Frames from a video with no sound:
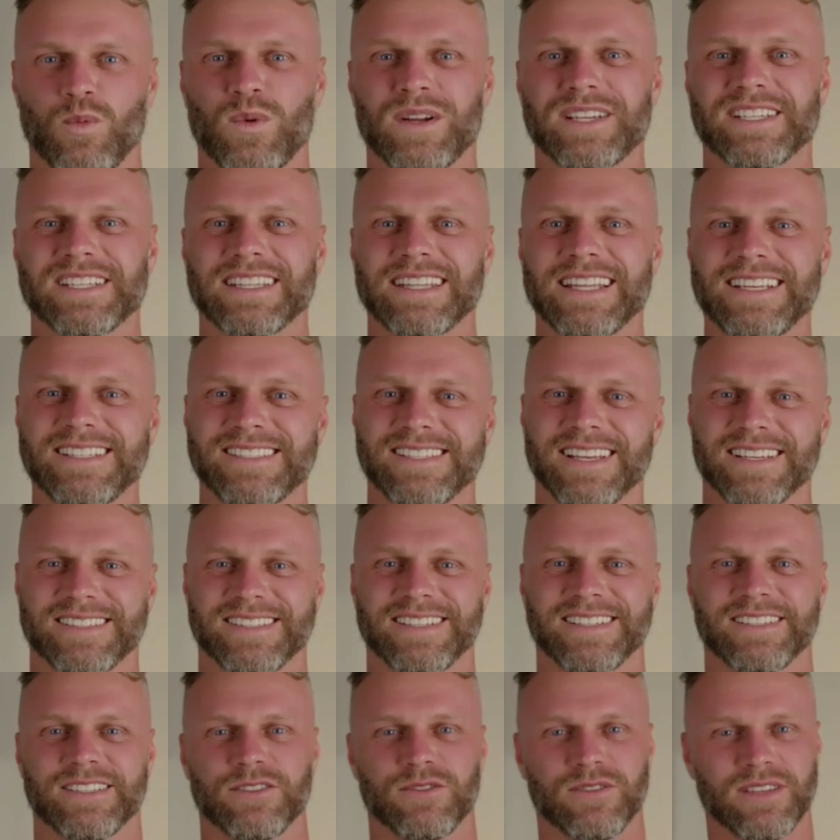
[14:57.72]
Which leads us
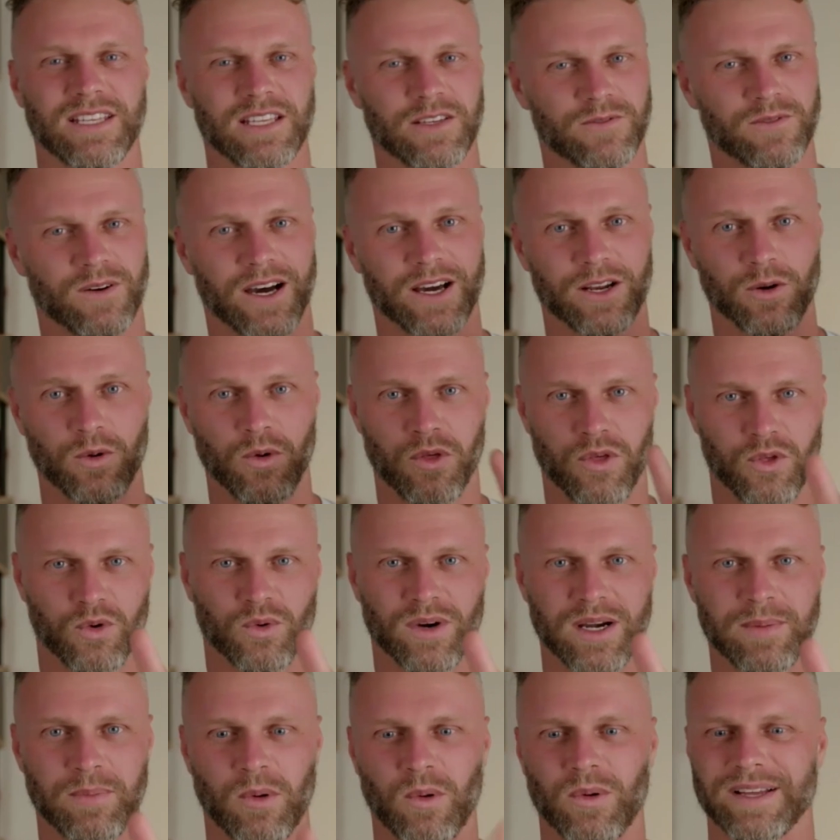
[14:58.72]
into the final
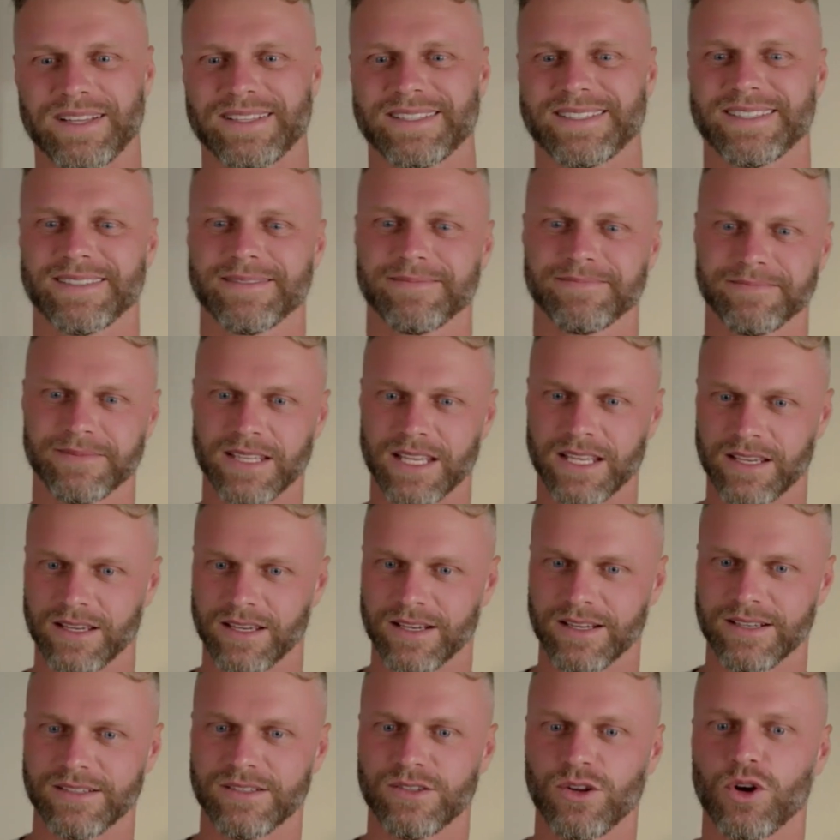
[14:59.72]
3 points.
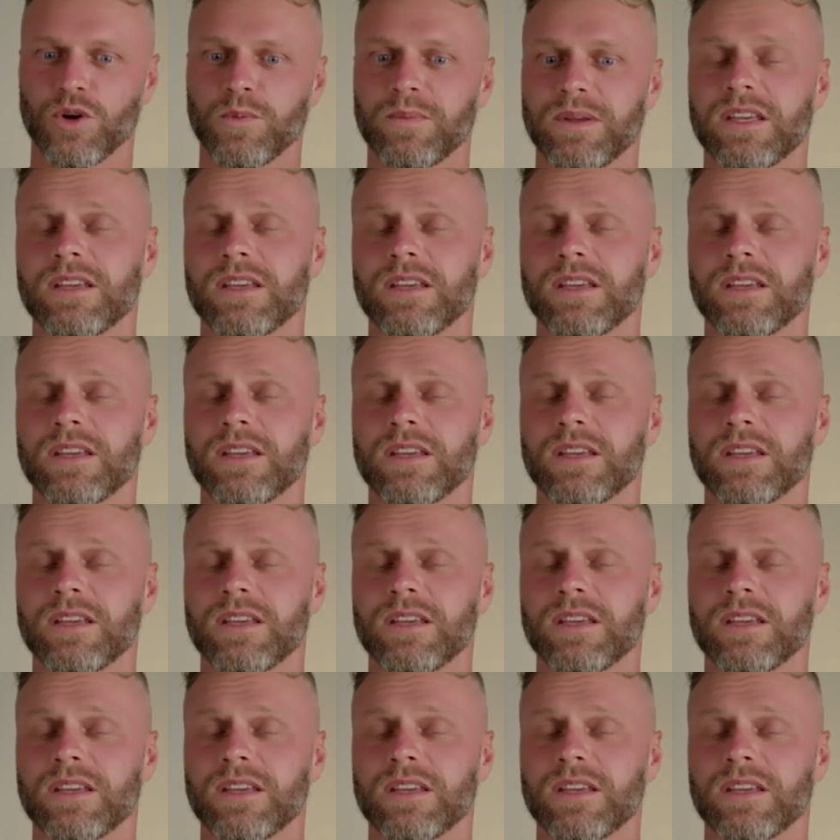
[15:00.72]
Don't